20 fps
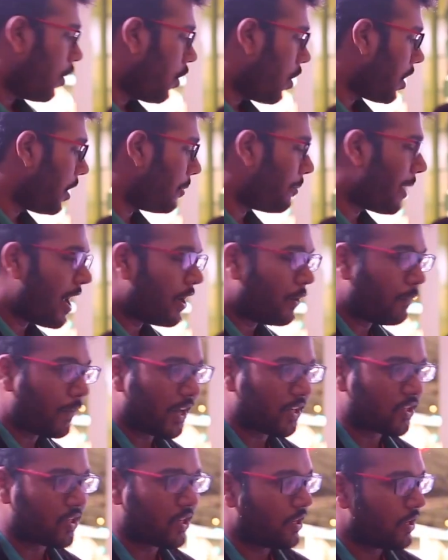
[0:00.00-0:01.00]
all
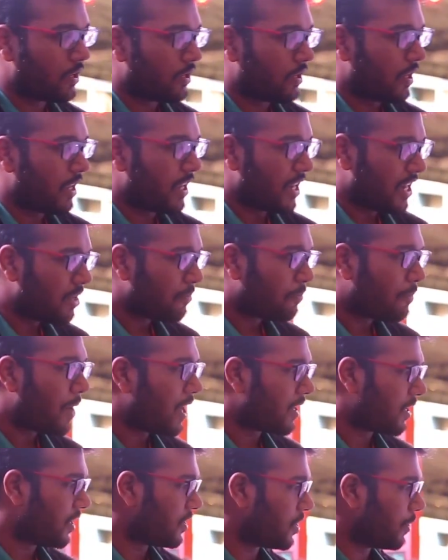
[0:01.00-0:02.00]
manufactured in
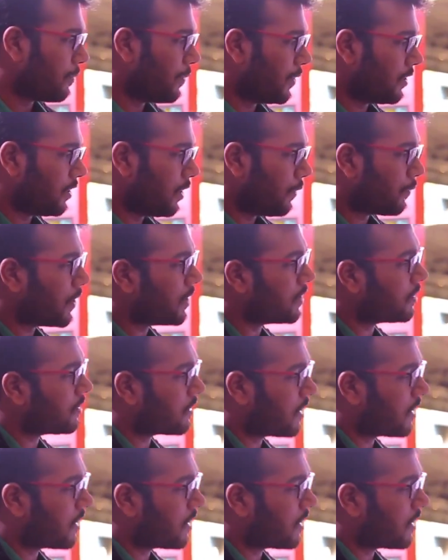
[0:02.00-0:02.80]
partnership with different